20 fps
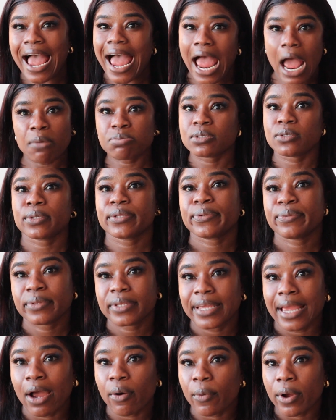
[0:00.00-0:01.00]

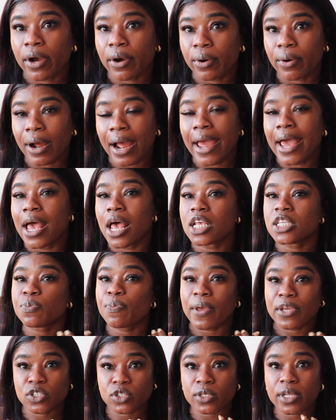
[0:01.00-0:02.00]
Absolutely, I will.
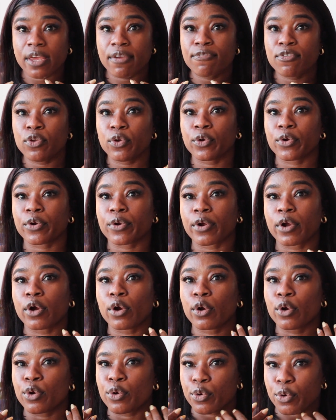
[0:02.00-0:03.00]
Especially if you're
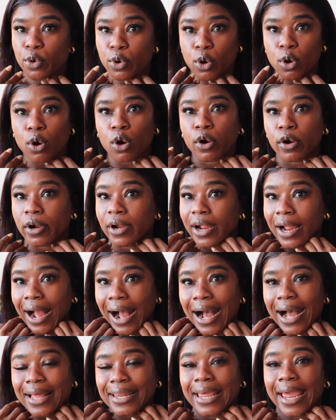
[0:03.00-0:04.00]
a girl or a
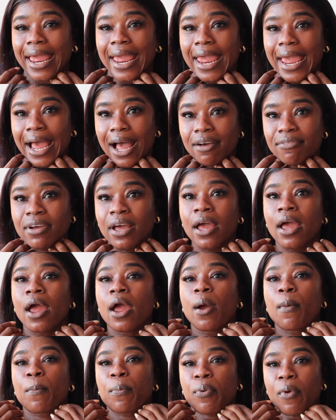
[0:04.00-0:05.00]
guy that have
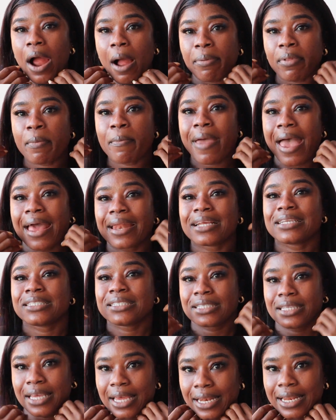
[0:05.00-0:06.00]
problematic
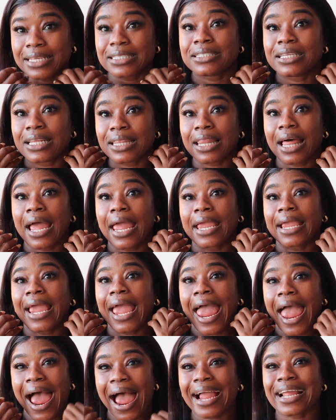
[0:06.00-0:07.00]
skin, as in like
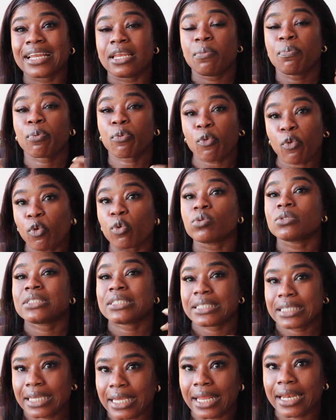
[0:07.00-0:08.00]
acne prone
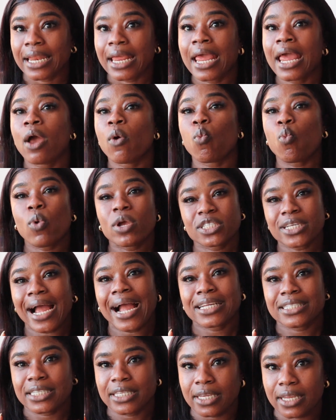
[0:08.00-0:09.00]
skin, which
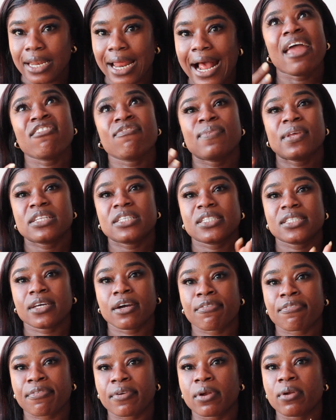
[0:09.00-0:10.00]
I did. I have been
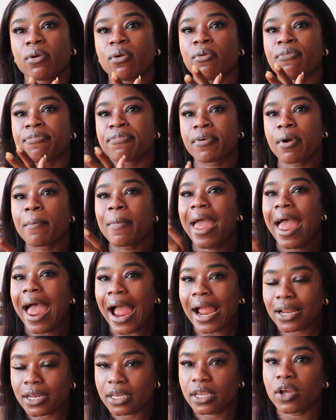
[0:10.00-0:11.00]
suffering from
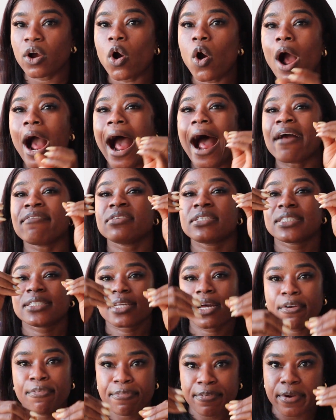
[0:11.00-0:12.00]
acne, or I've
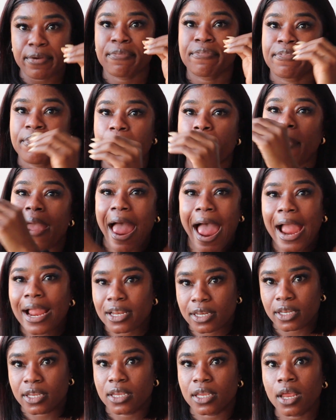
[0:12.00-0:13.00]
suffered from
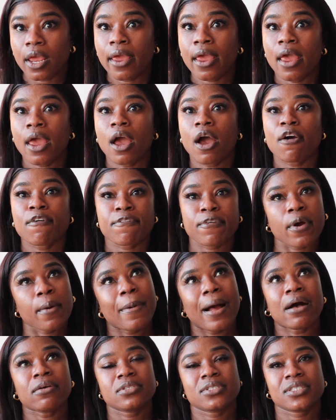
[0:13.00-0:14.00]
acne for
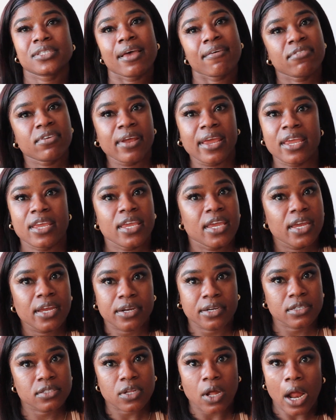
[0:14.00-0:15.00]
about 7 or 8
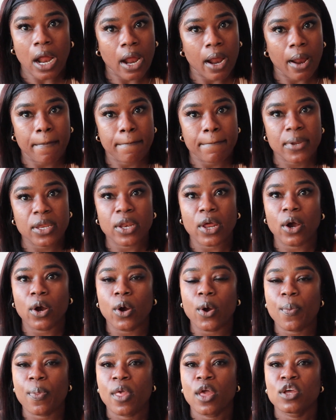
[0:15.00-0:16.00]
years, you
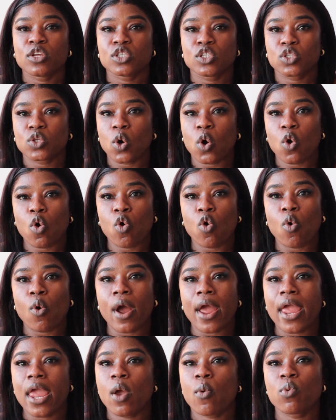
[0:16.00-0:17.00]
know?
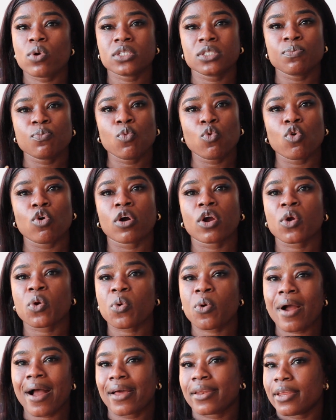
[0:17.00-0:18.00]
So it was more
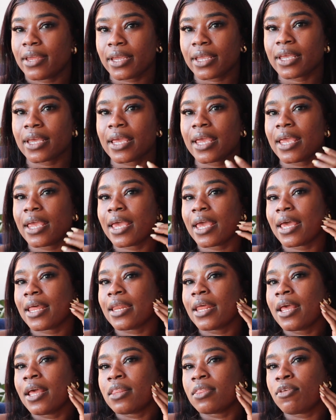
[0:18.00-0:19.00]
chronic,
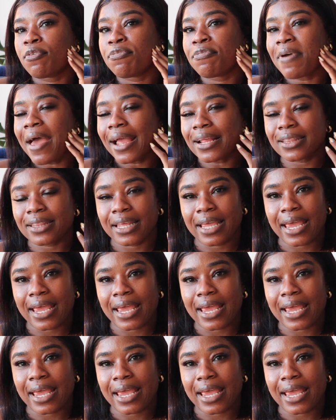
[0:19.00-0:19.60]
and the fact